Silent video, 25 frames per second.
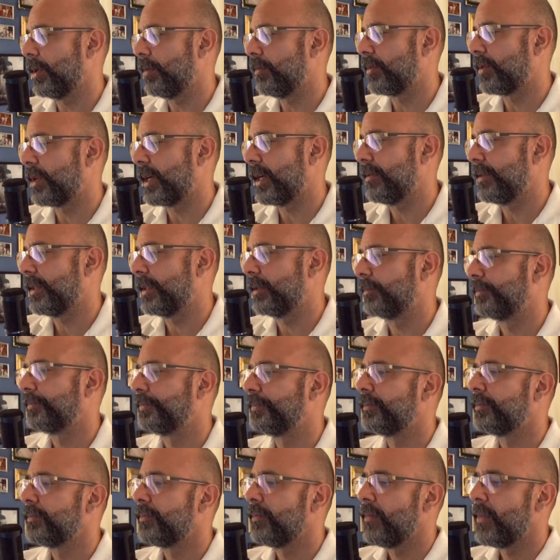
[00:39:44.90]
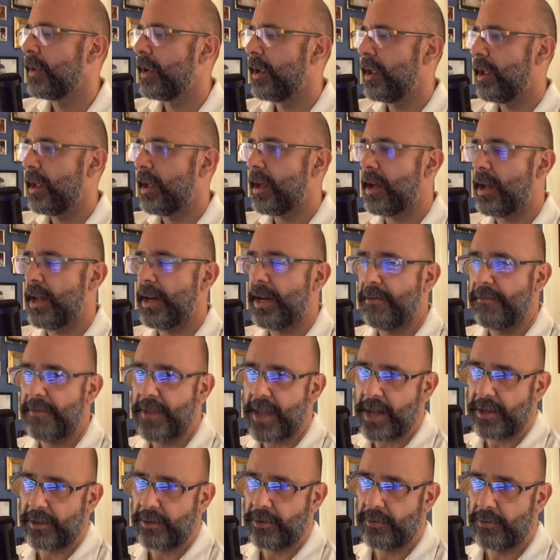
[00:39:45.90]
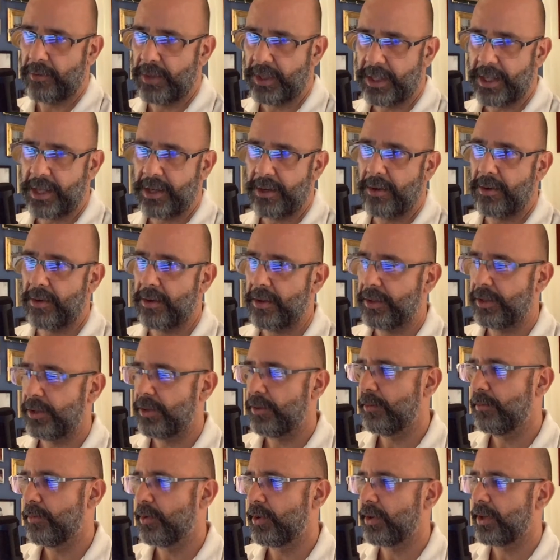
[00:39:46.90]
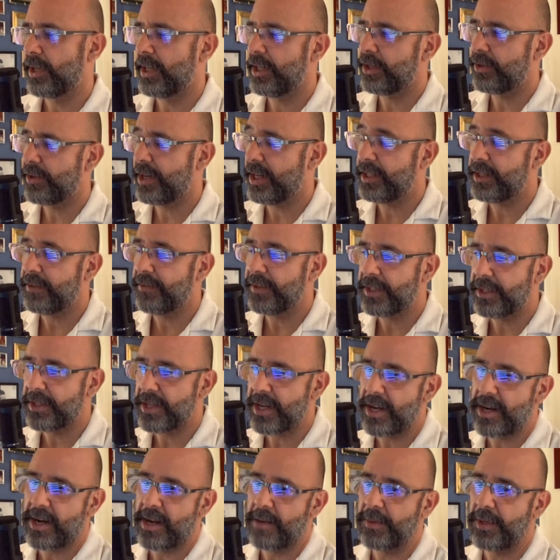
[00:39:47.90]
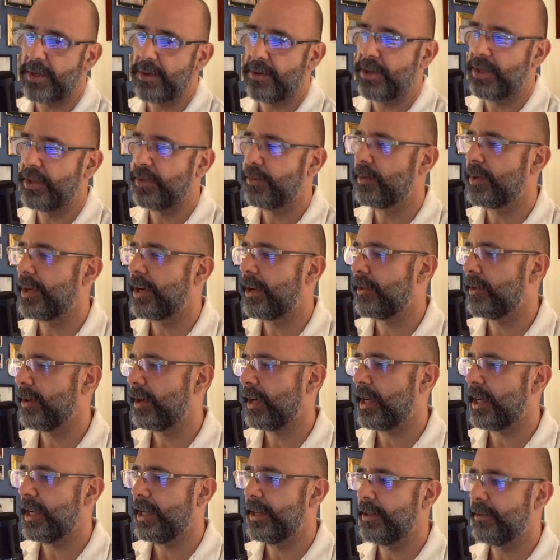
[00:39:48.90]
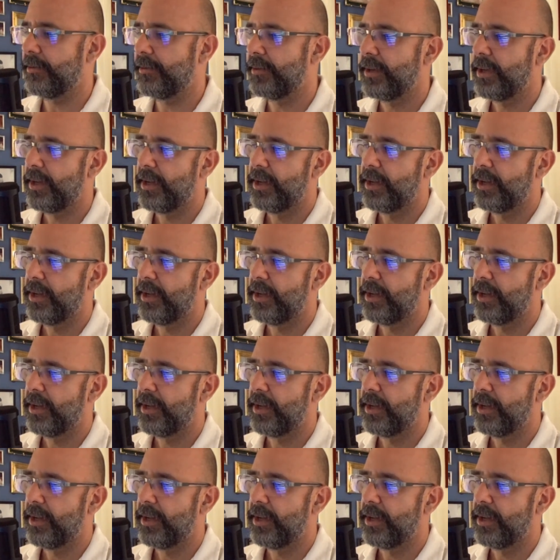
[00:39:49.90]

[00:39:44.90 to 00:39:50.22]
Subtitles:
in private. And if that's related at all to borderline traits, if it's not, I'm curious what other kind of